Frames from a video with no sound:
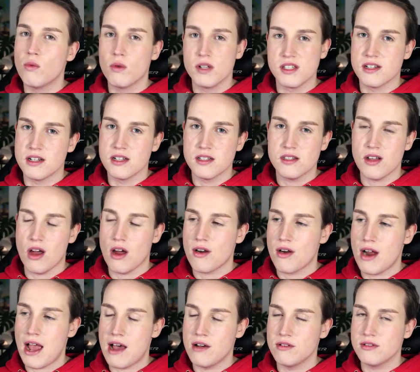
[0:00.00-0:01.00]
wasn't a
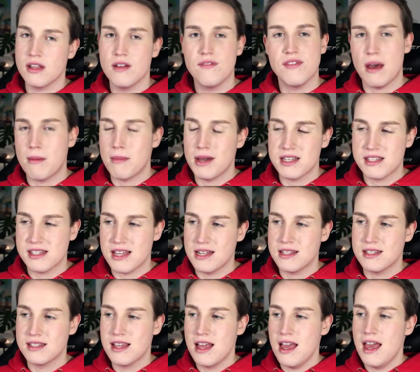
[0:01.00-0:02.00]
starter house, if that makes
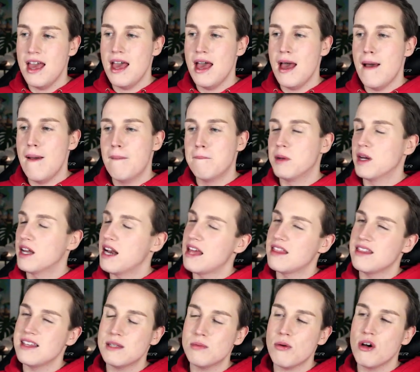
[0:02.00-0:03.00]
sense. But
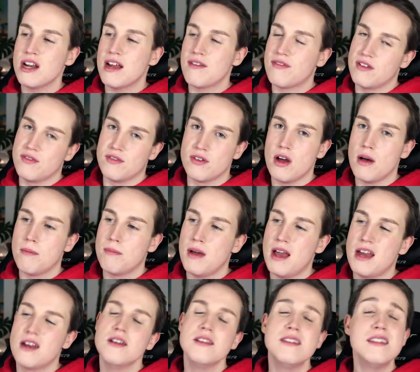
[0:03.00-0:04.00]
at this point I've given up,
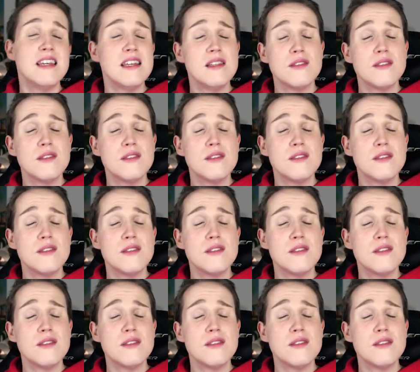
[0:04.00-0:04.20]
and honestly